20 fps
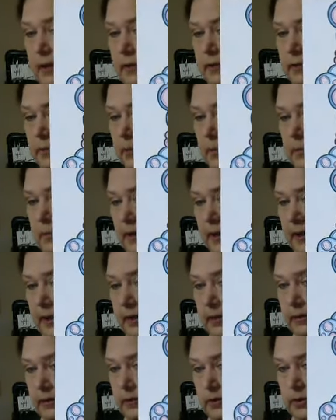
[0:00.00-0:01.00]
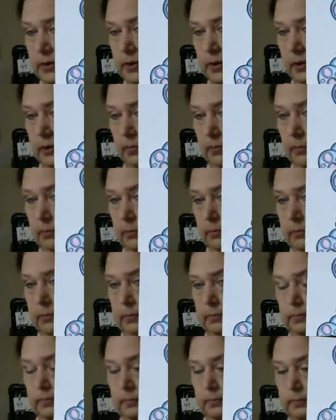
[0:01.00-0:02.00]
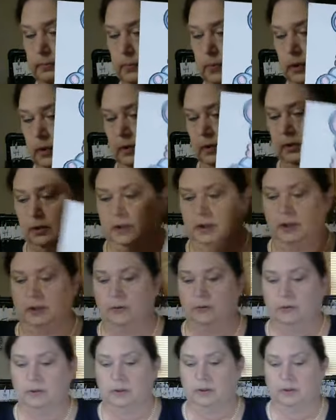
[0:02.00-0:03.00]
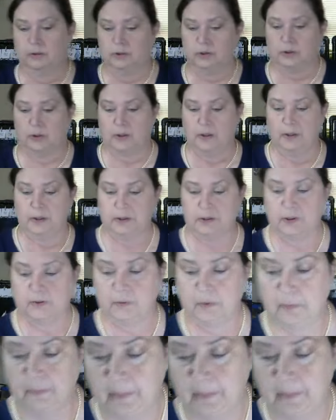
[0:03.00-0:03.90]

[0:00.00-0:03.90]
has been making some cute little drawings from